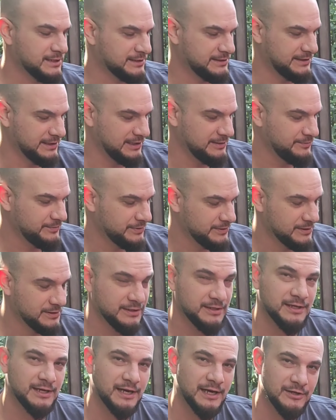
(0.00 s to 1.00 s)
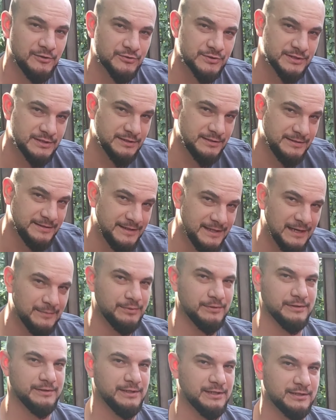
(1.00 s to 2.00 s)
duct tape, I used
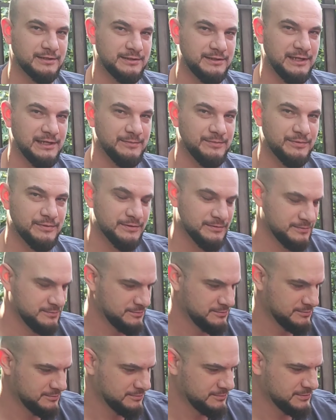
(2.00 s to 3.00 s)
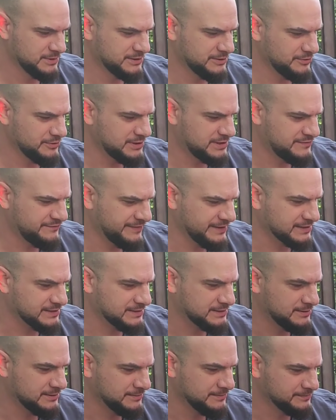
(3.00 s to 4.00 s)
double duct tape. So it's
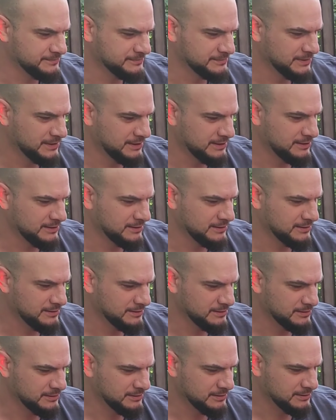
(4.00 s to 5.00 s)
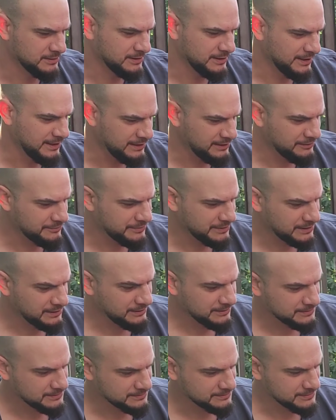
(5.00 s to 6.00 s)
fixed. Anyway,
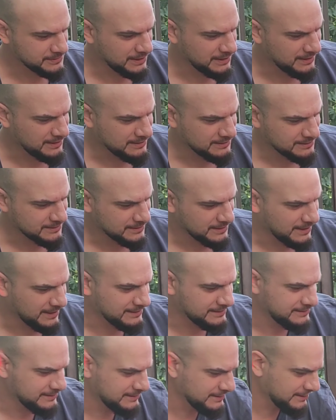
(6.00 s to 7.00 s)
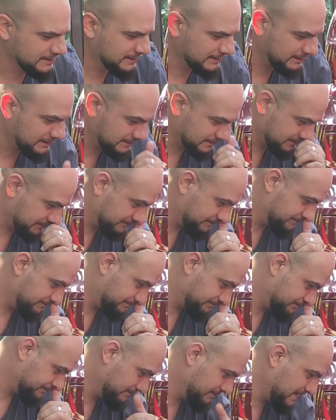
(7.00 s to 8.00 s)
I think I
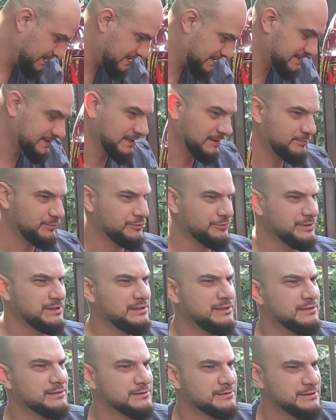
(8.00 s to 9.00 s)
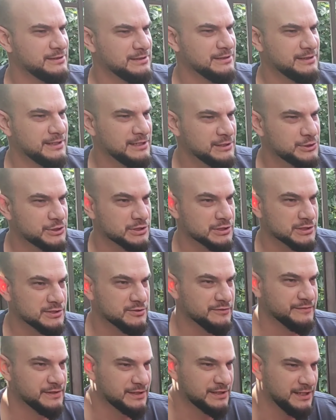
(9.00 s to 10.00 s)
messed up with the intentions
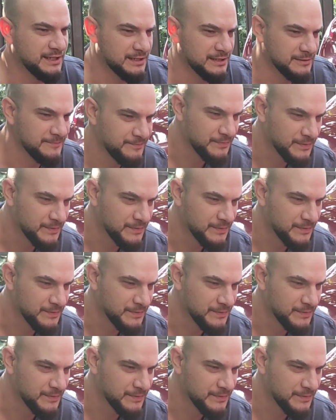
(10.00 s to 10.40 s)
of the car